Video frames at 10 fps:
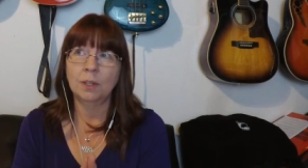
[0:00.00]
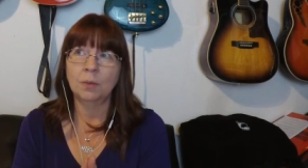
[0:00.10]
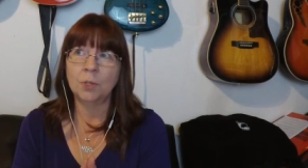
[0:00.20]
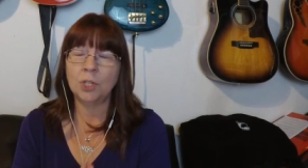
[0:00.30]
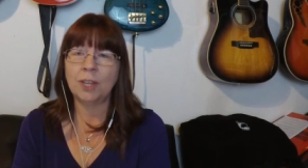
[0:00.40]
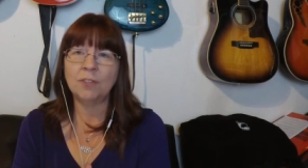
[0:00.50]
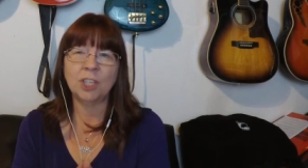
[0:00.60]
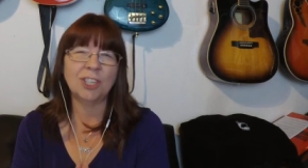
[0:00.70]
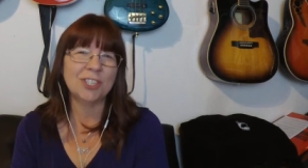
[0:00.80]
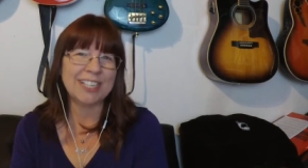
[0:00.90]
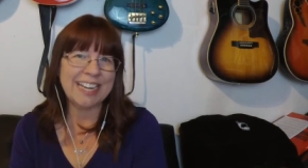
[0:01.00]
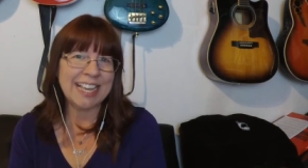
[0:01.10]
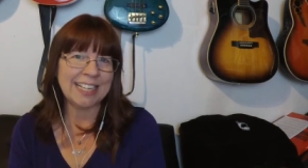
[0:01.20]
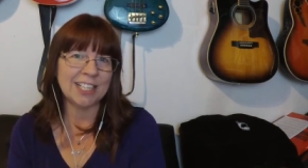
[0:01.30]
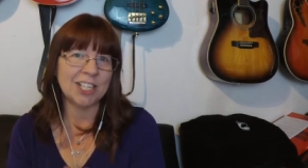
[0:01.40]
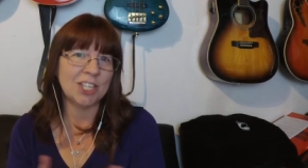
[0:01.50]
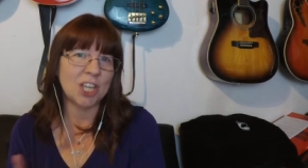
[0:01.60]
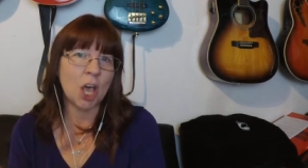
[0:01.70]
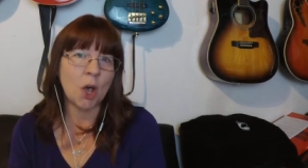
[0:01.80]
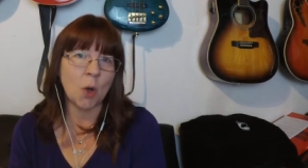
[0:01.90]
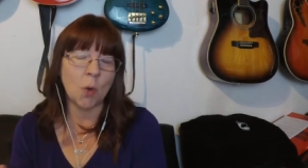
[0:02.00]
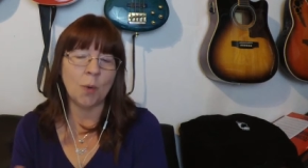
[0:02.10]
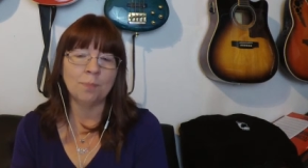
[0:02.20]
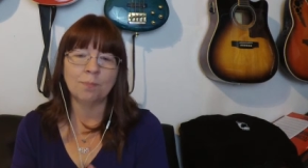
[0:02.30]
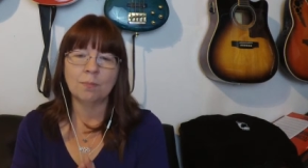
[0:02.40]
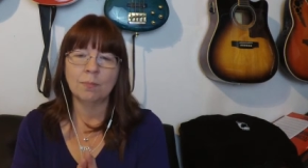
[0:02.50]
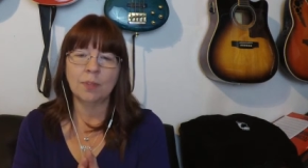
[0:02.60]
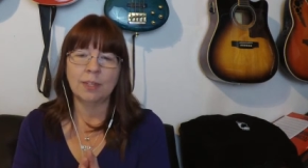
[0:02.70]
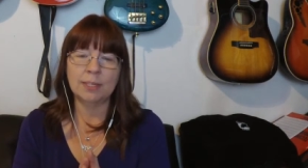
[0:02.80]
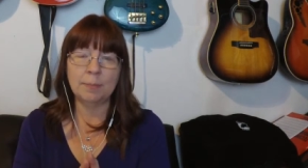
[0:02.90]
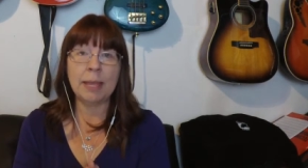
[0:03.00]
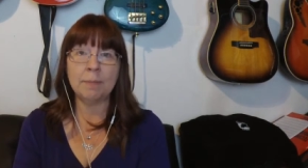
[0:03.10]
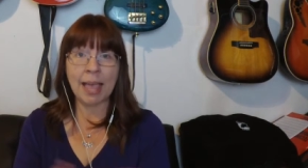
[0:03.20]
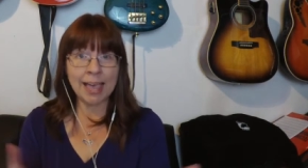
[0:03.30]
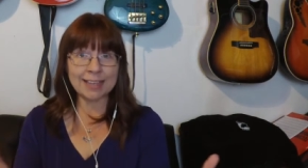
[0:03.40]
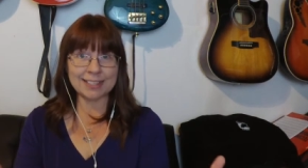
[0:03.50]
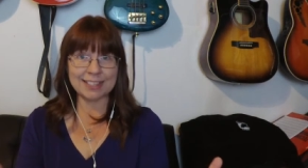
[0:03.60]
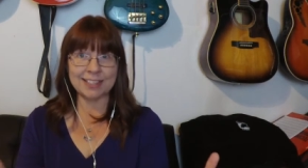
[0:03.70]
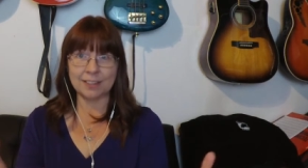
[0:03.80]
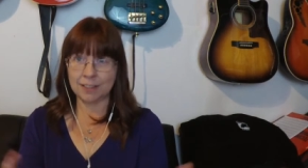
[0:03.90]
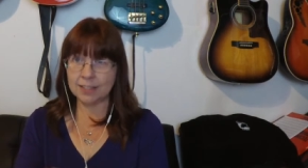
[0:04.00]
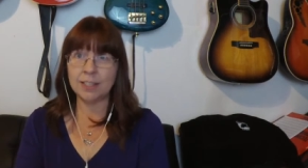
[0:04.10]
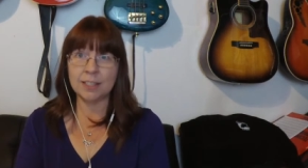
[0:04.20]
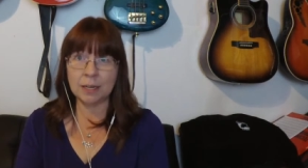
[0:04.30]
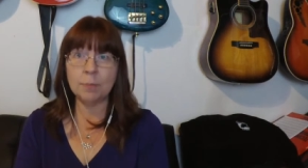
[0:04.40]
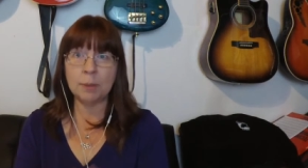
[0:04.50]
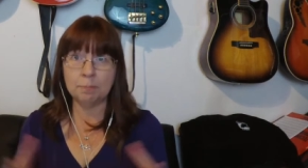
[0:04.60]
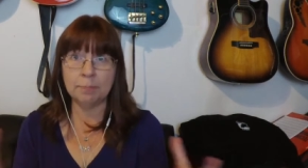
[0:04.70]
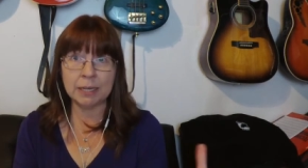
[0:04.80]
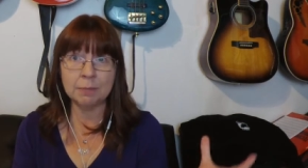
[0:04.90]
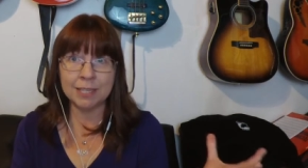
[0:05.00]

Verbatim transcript: Would you love to learn to knit, to sew, to make masks? Because it's going to be big